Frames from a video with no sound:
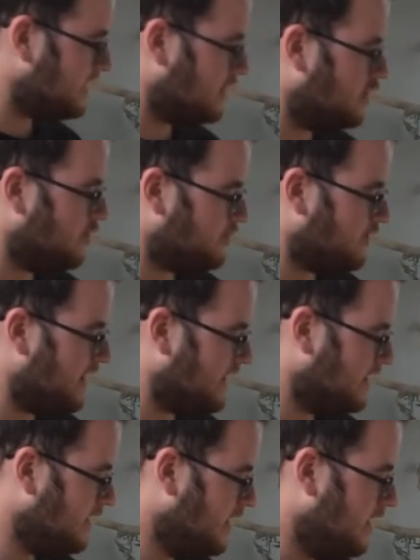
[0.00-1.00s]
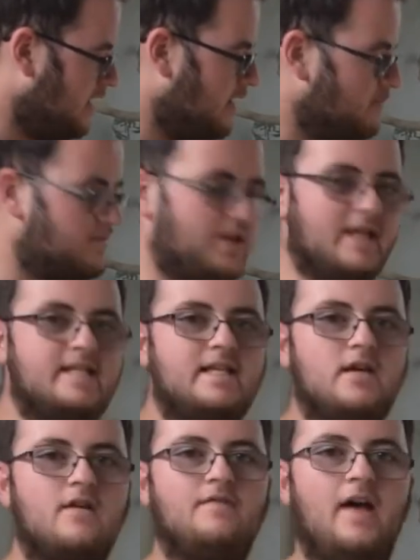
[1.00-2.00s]
to incorporate
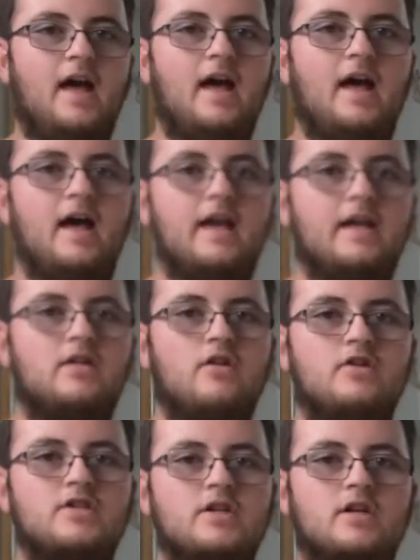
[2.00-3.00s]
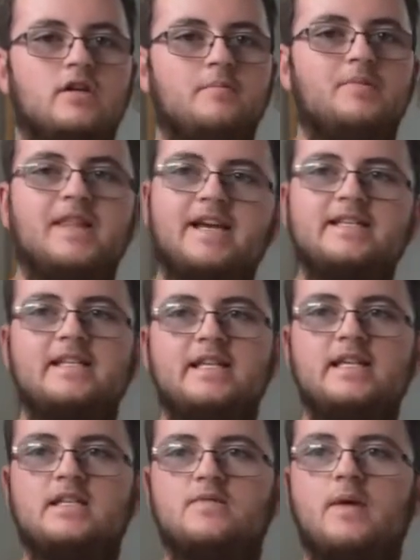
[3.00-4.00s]
plenty of enclosure
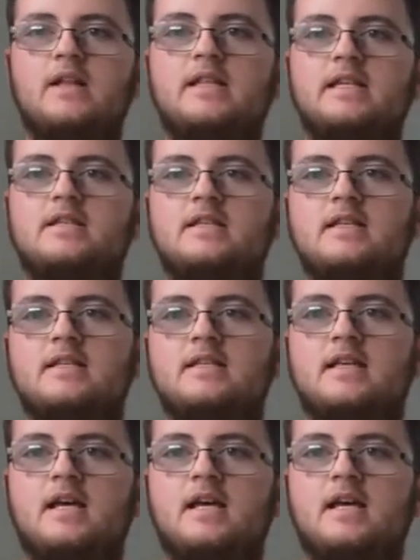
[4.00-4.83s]
complexity as well into this